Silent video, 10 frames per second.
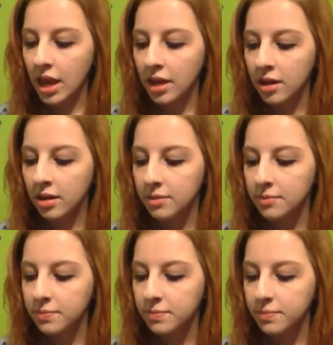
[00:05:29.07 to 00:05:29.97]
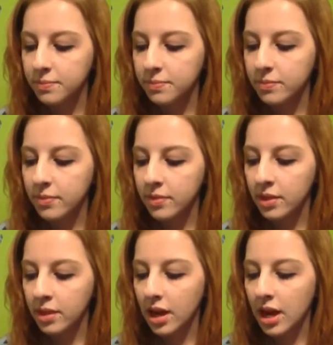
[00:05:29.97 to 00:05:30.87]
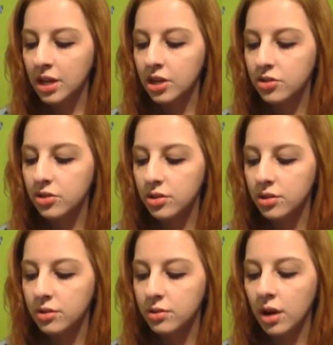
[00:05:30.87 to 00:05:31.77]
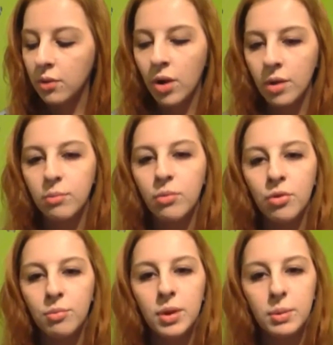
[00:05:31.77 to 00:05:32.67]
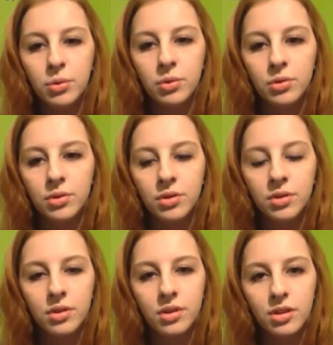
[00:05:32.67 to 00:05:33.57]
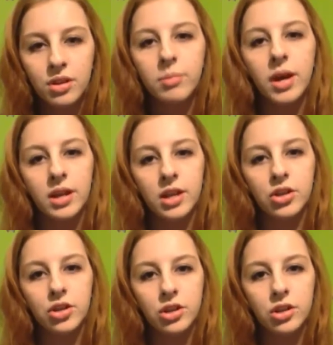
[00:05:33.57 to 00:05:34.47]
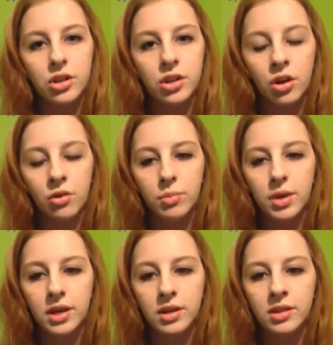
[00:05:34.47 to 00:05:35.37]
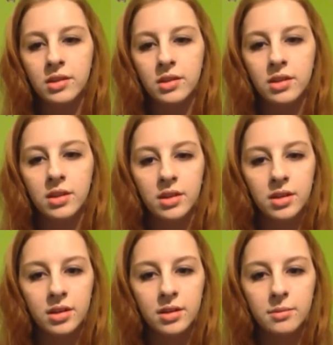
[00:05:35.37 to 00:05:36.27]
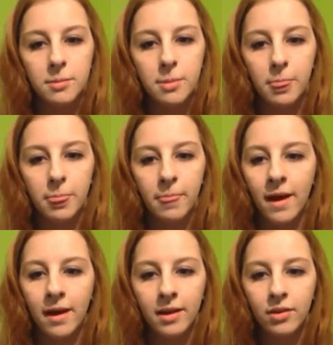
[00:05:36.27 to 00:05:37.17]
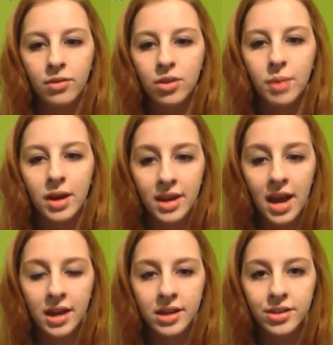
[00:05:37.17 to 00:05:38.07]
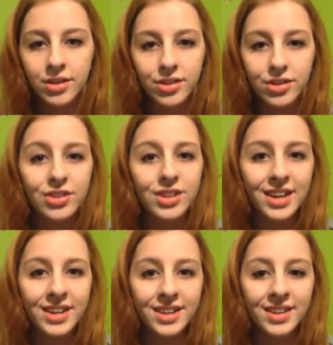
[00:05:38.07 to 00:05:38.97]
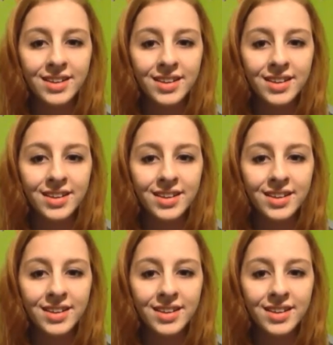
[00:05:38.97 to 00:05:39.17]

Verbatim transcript: And I want more people to pay attention, you know, because not only my dad should get